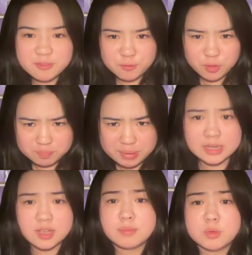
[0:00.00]

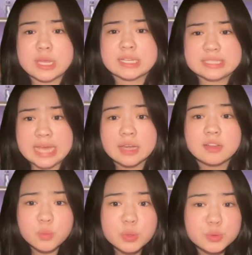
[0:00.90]
verbatim,
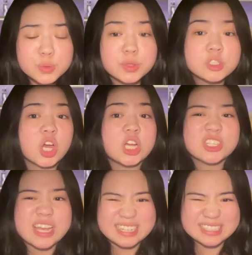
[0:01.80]
exactly what you told the
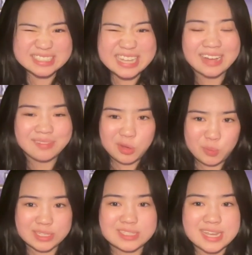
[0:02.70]
judge and exactly
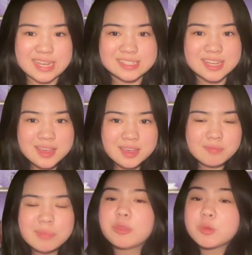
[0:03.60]
what it says.
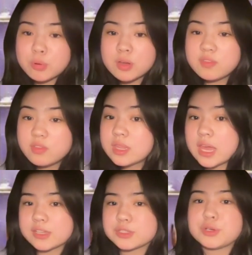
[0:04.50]
Now, the preview and
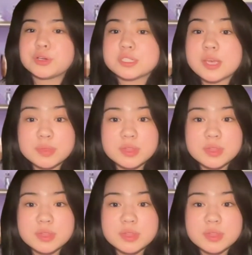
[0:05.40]
the answer are some